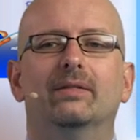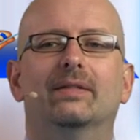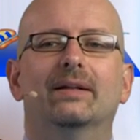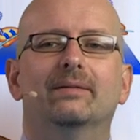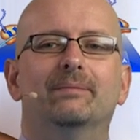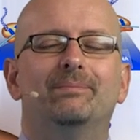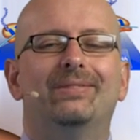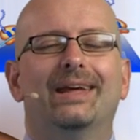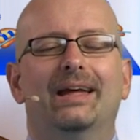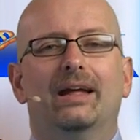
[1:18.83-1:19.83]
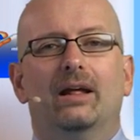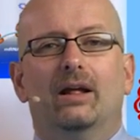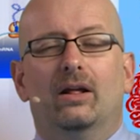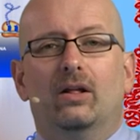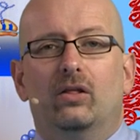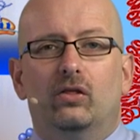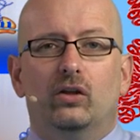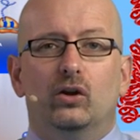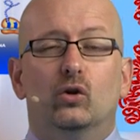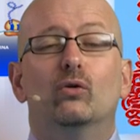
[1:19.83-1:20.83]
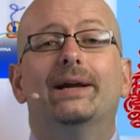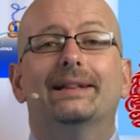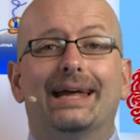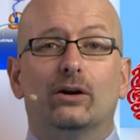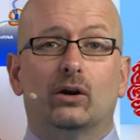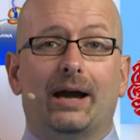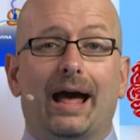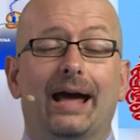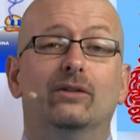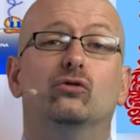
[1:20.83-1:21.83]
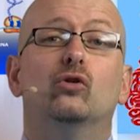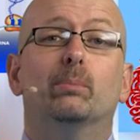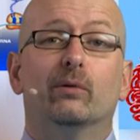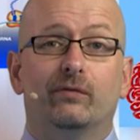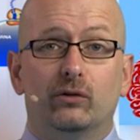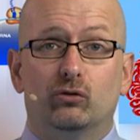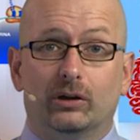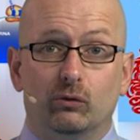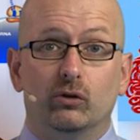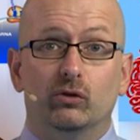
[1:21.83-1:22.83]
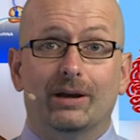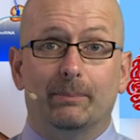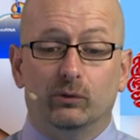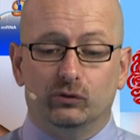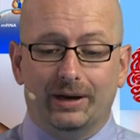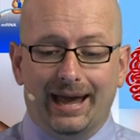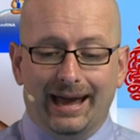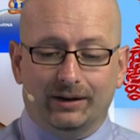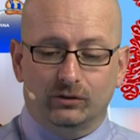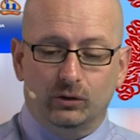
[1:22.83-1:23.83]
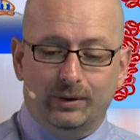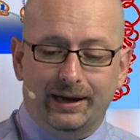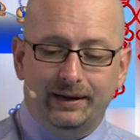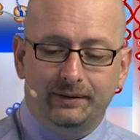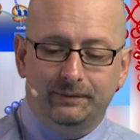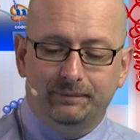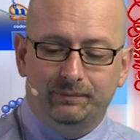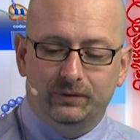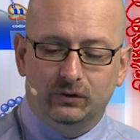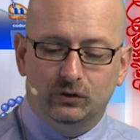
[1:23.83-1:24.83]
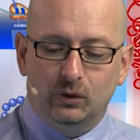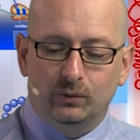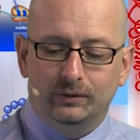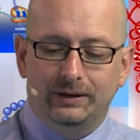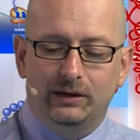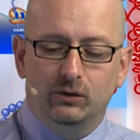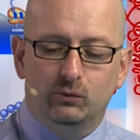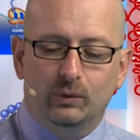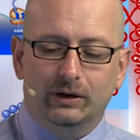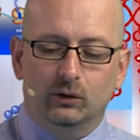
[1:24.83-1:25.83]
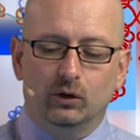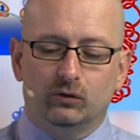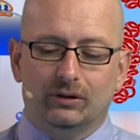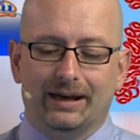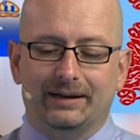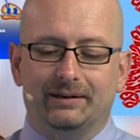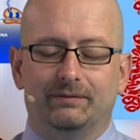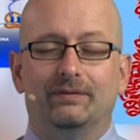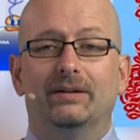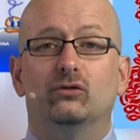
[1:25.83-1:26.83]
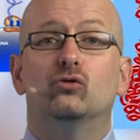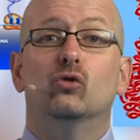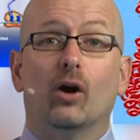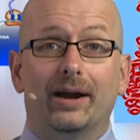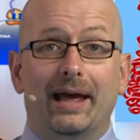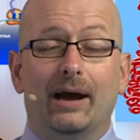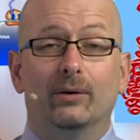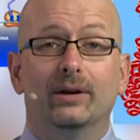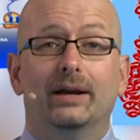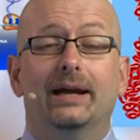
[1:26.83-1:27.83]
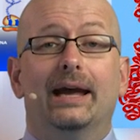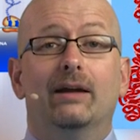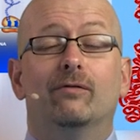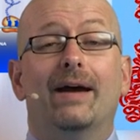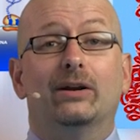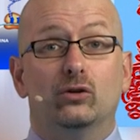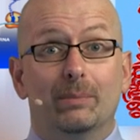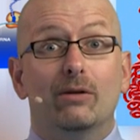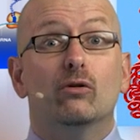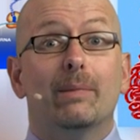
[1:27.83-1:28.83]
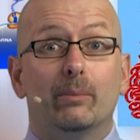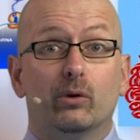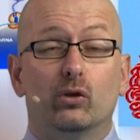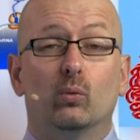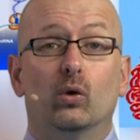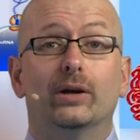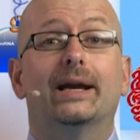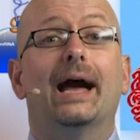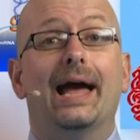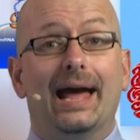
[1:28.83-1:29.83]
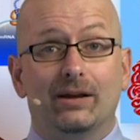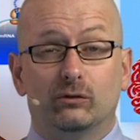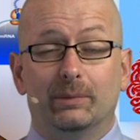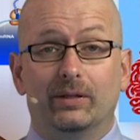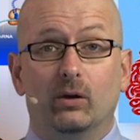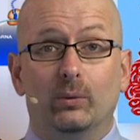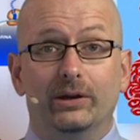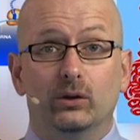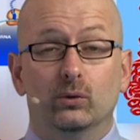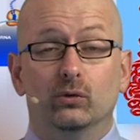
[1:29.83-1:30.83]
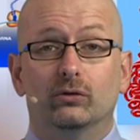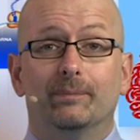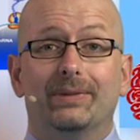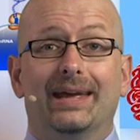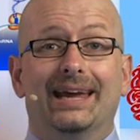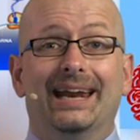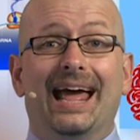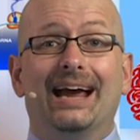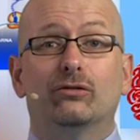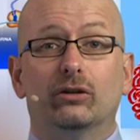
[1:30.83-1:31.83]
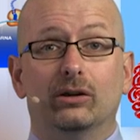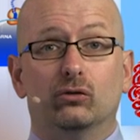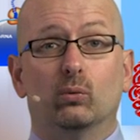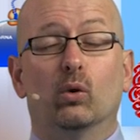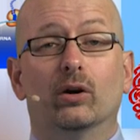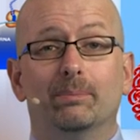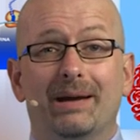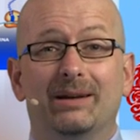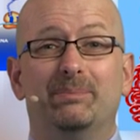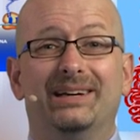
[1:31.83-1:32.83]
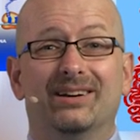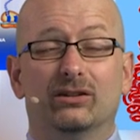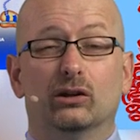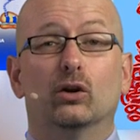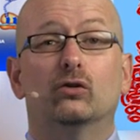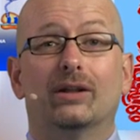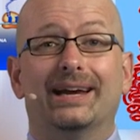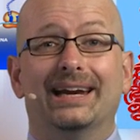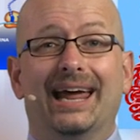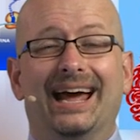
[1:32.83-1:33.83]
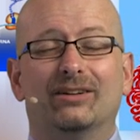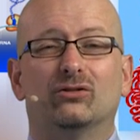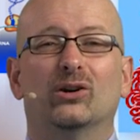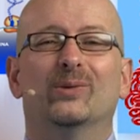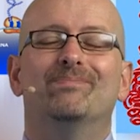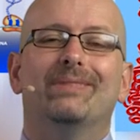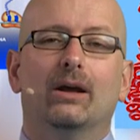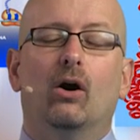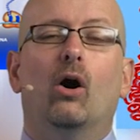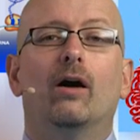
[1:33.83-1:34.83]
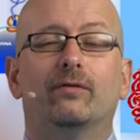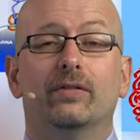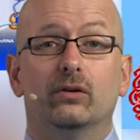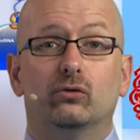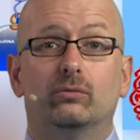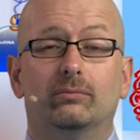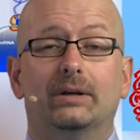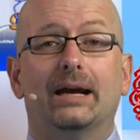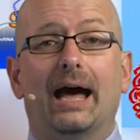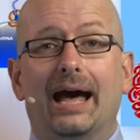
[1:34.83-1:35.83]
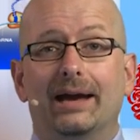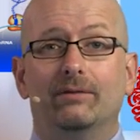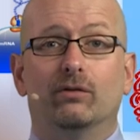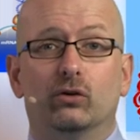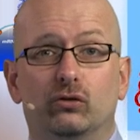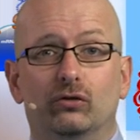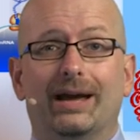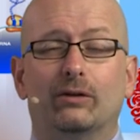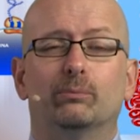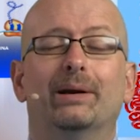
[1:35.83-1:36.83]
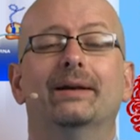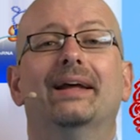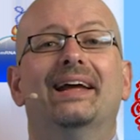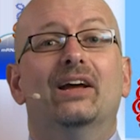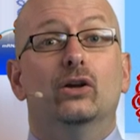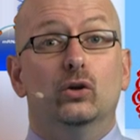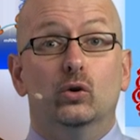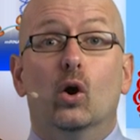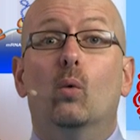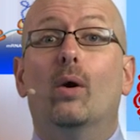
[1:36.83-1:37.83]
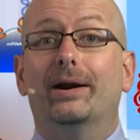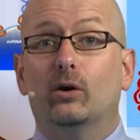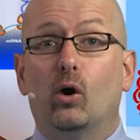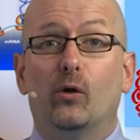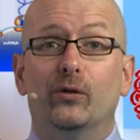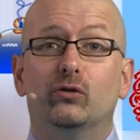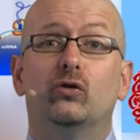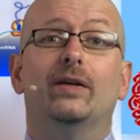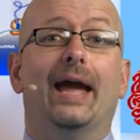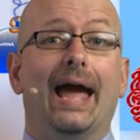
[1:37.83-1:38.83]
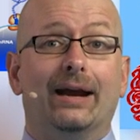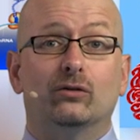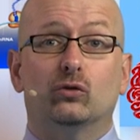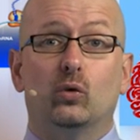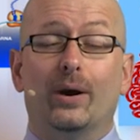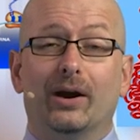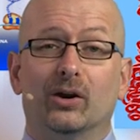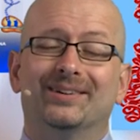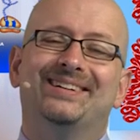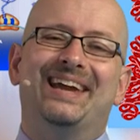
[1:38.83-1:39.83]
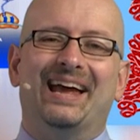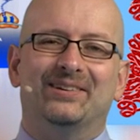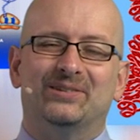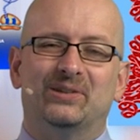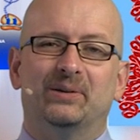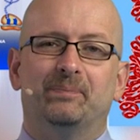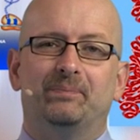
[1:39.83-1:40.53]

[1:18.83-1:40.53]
The Greek letter chi superficially resembles an X, okay? So here's what it looks like if it's drawn out. In fact, you may remember the word chiasma that we used. It actually is the word meant because it looks like an X. So often this chi versus X, but you don't want to call this the X square test.